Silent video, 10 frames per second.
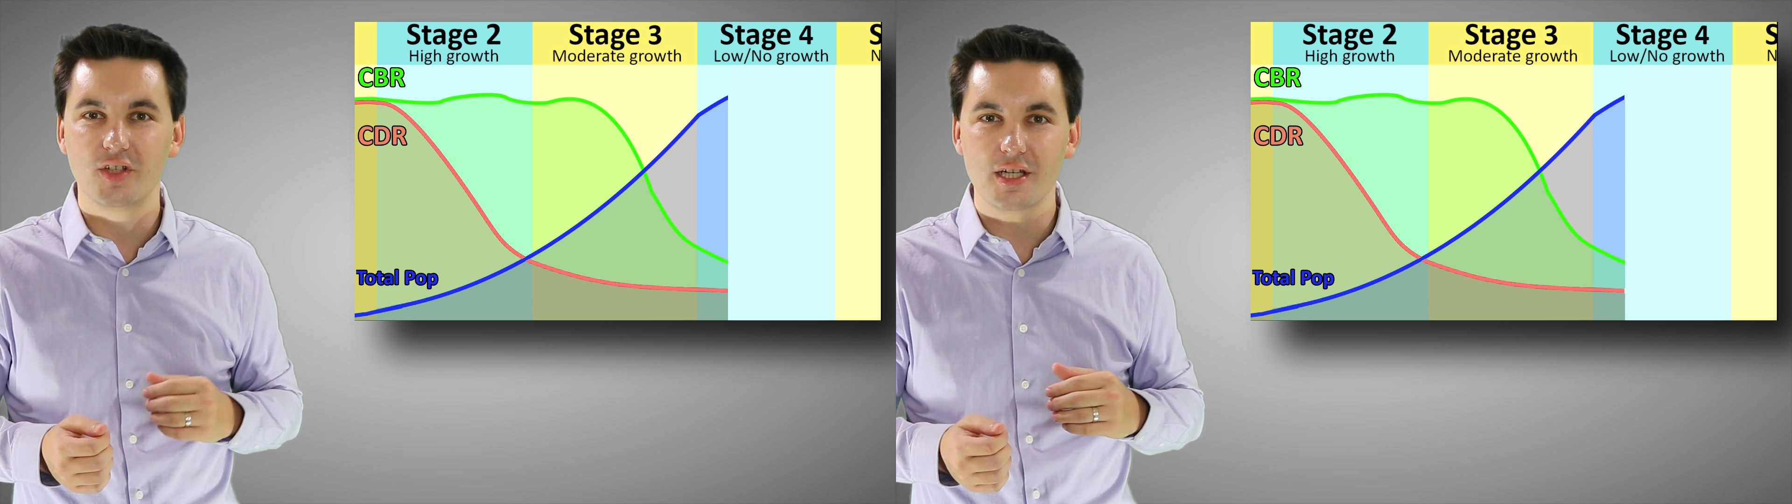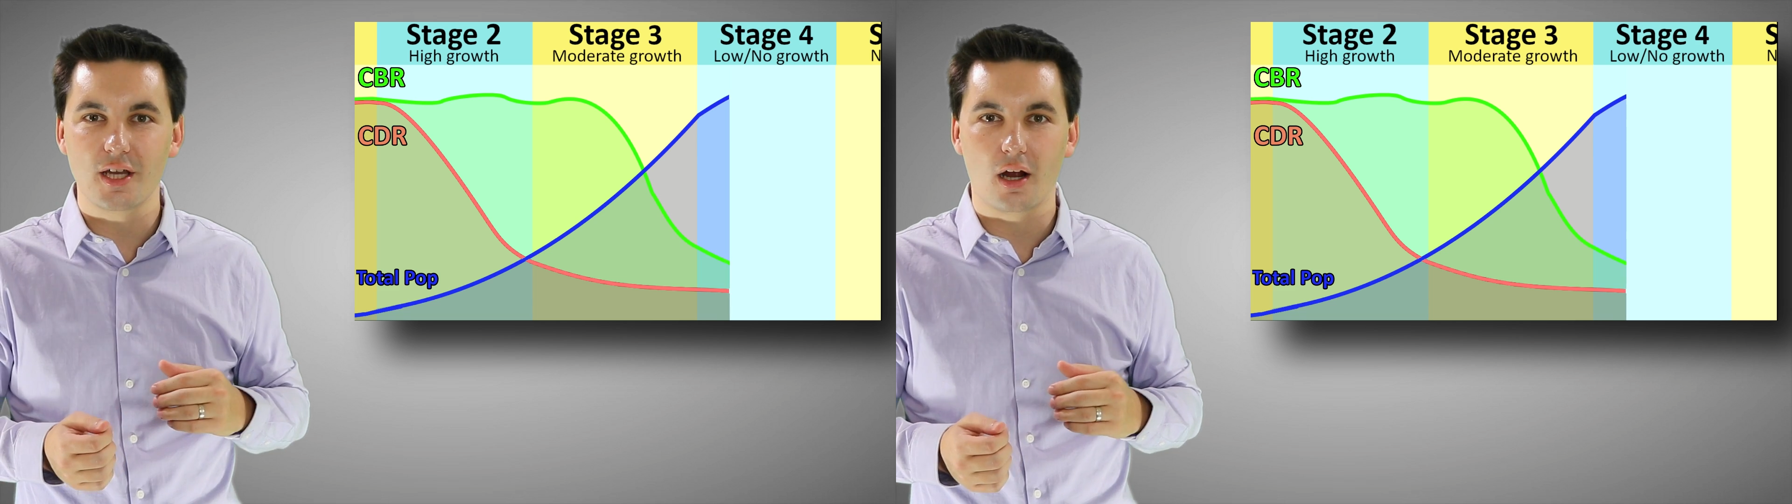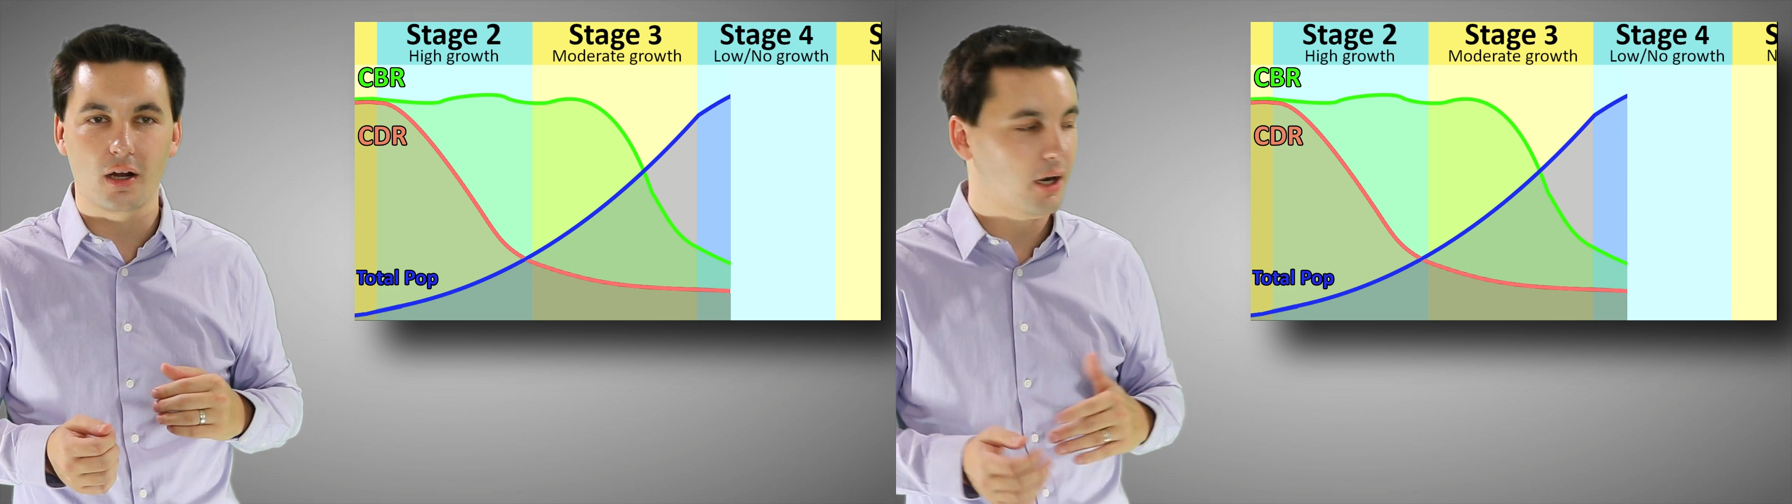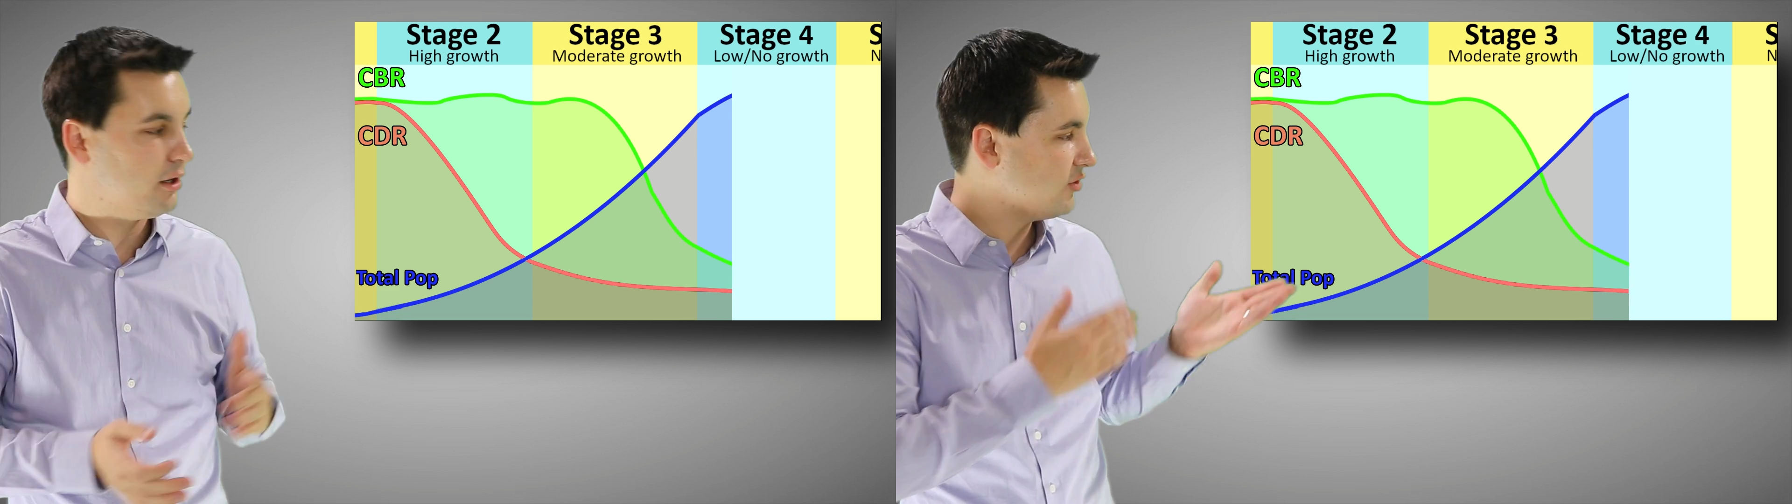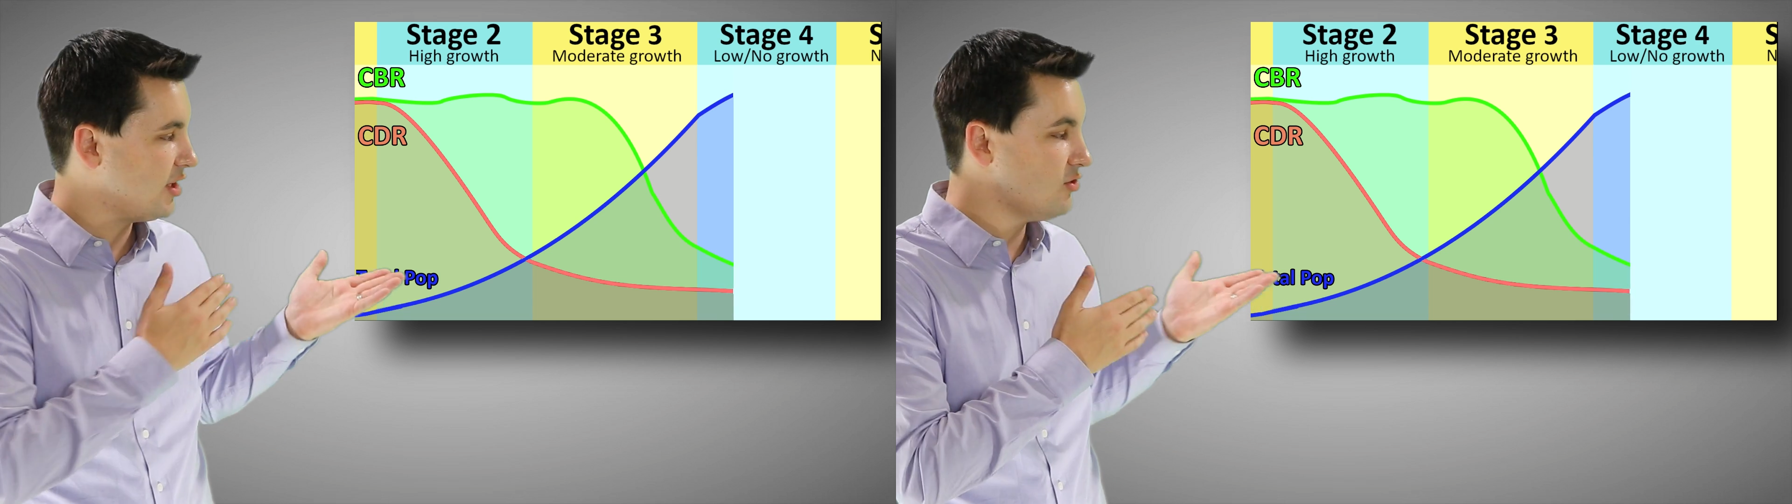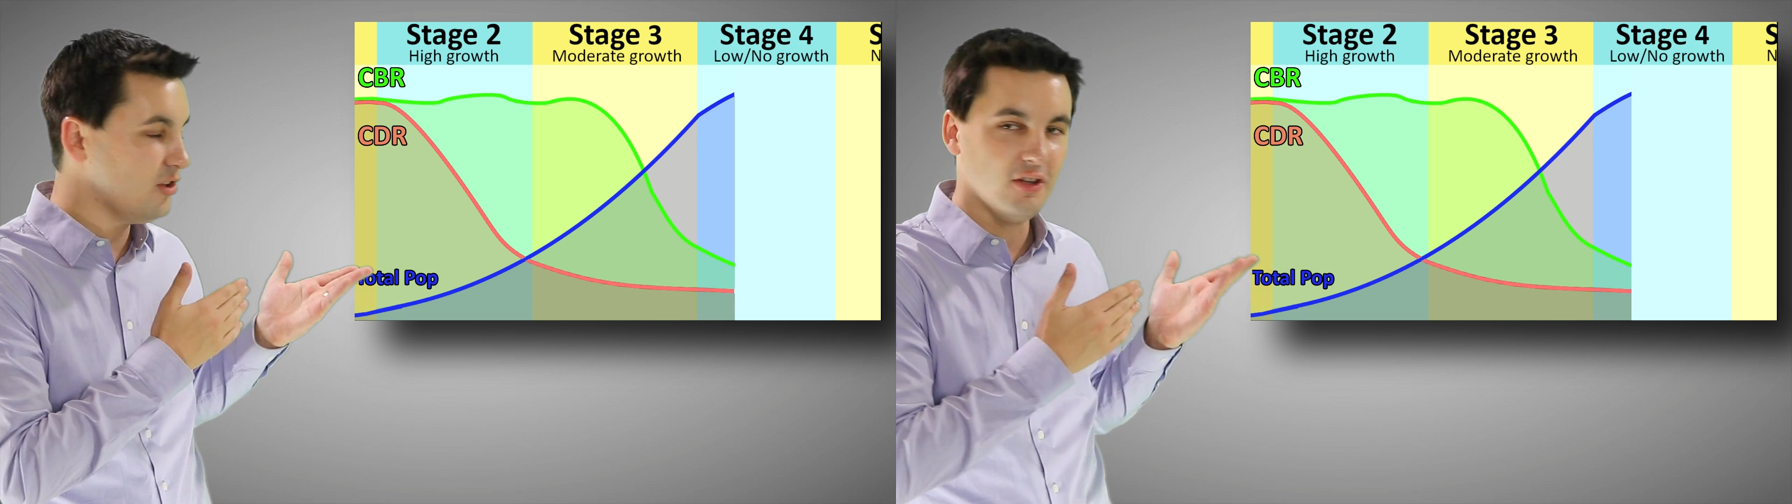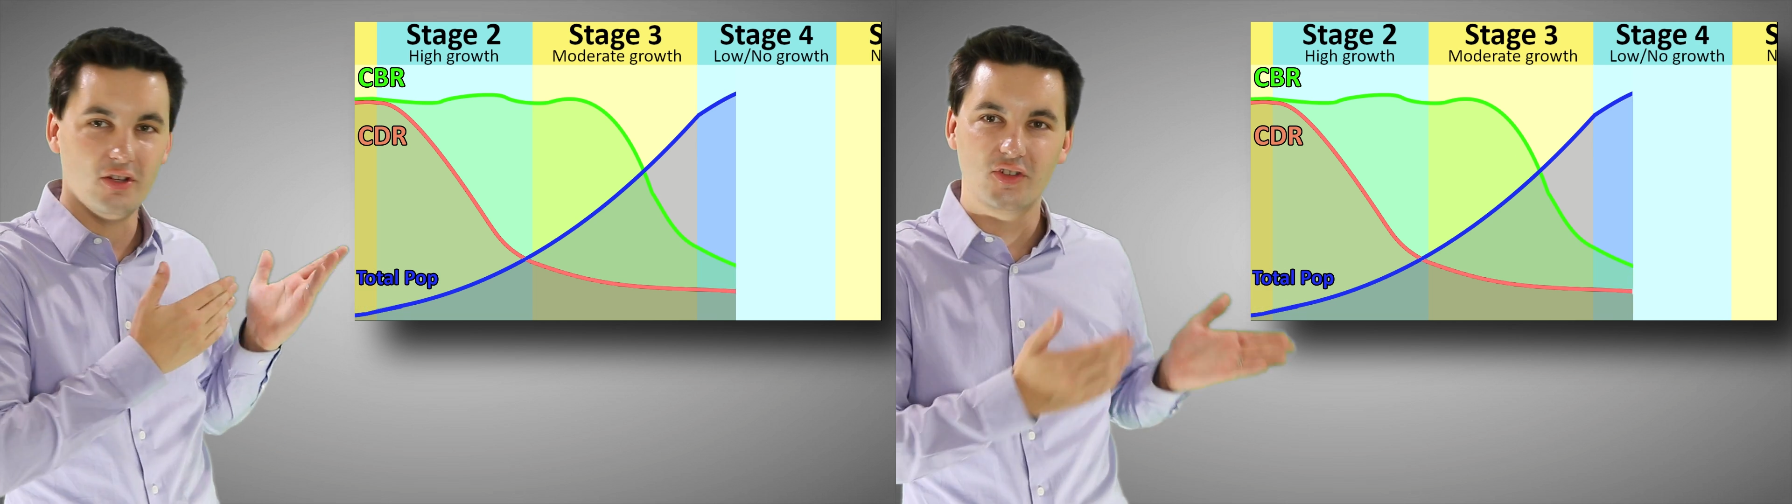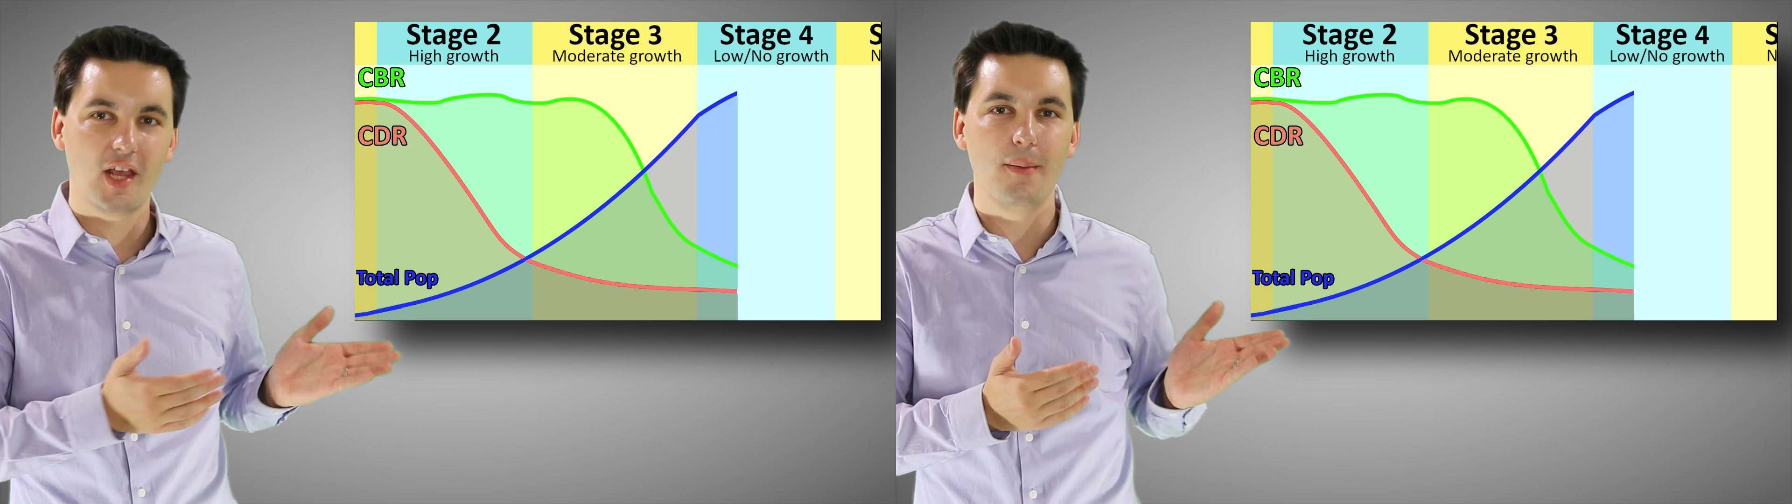CDR, are essentially the
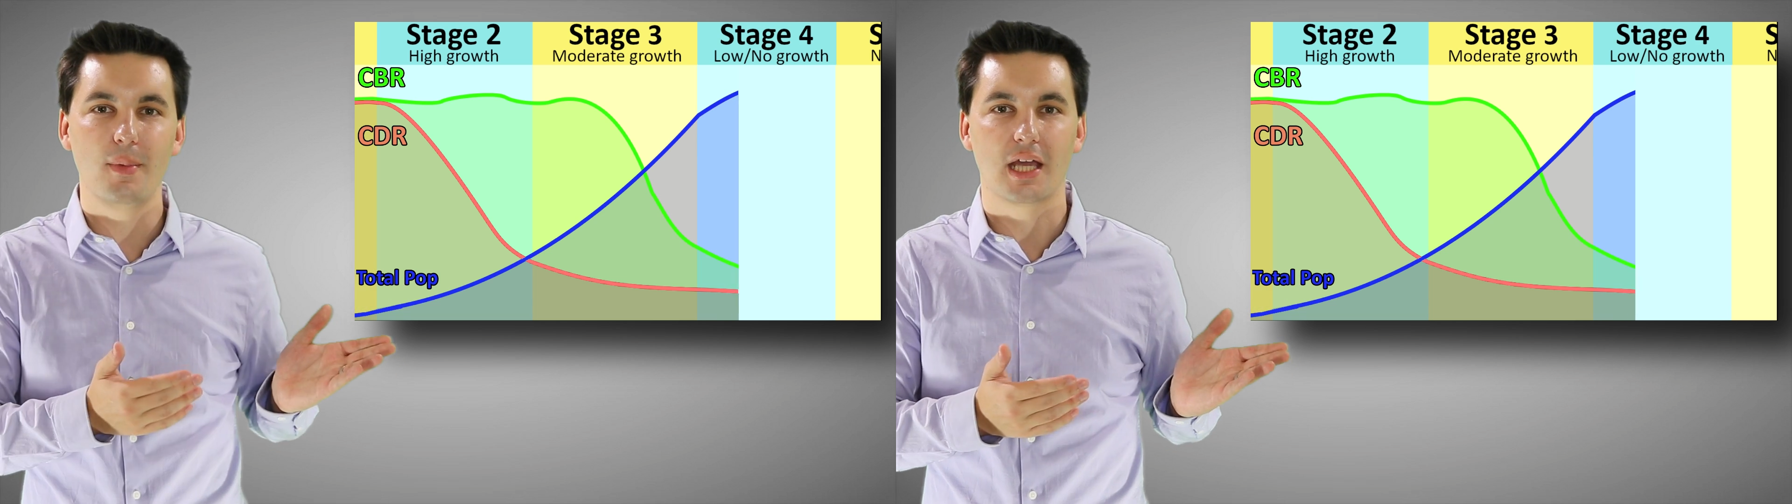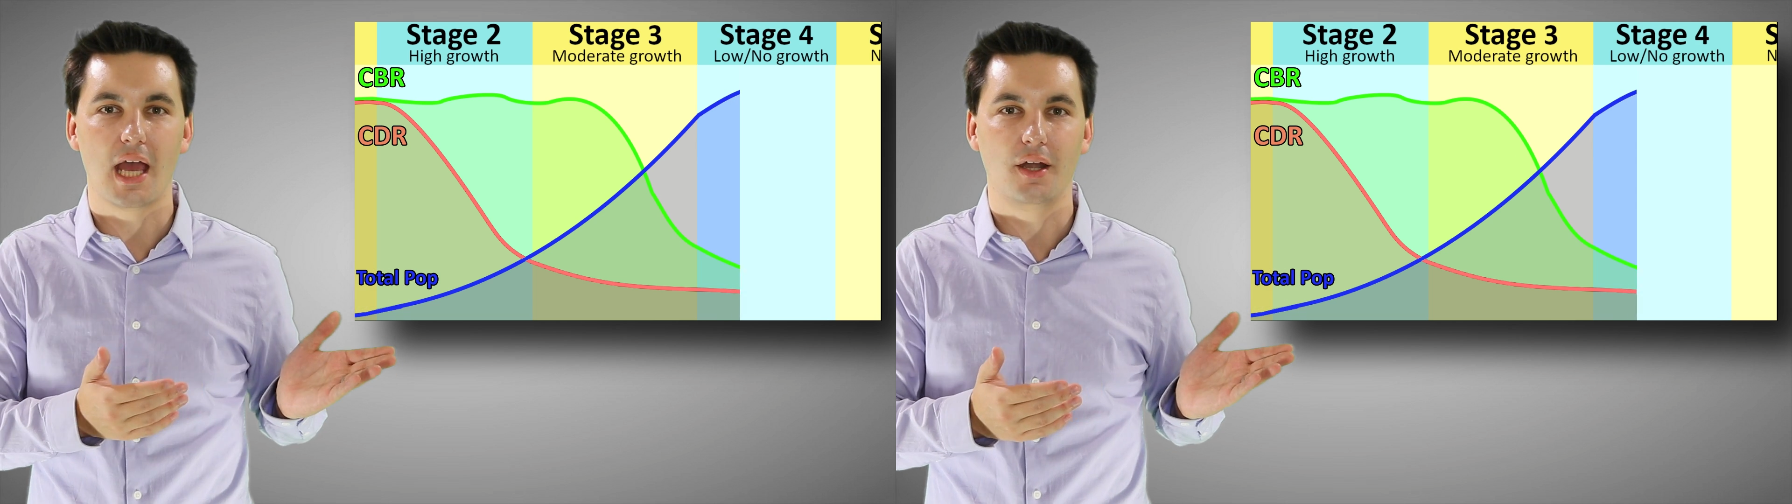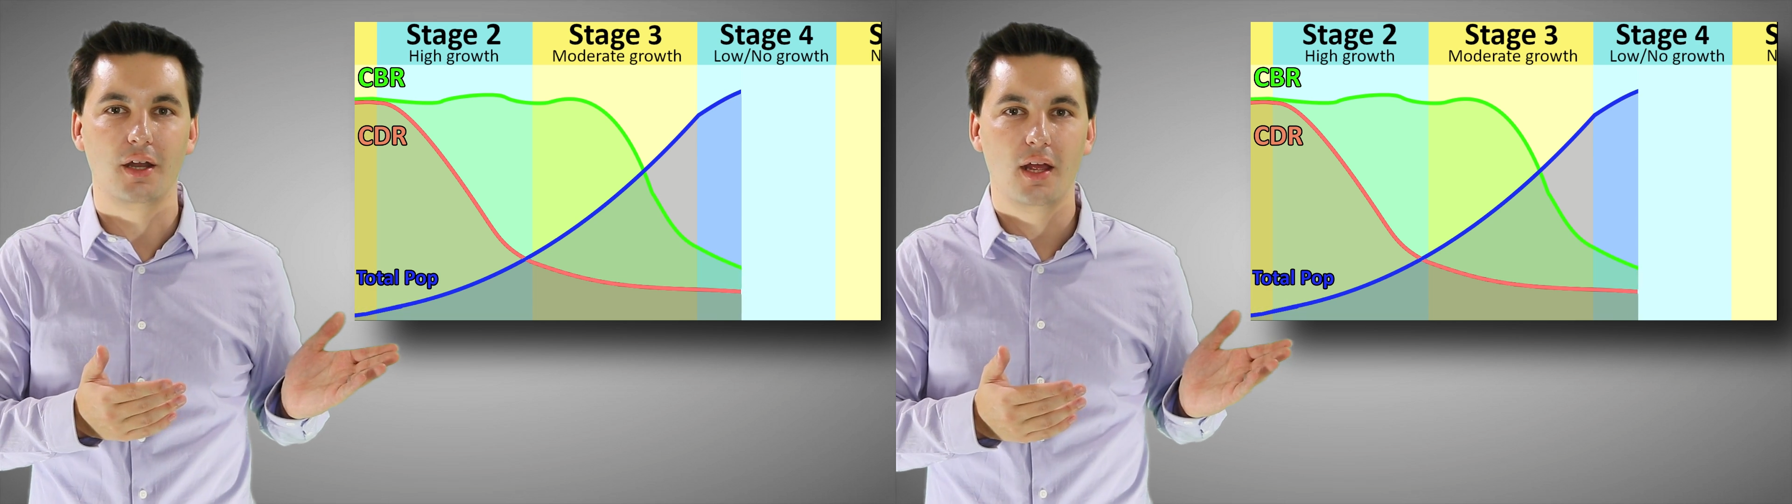same again.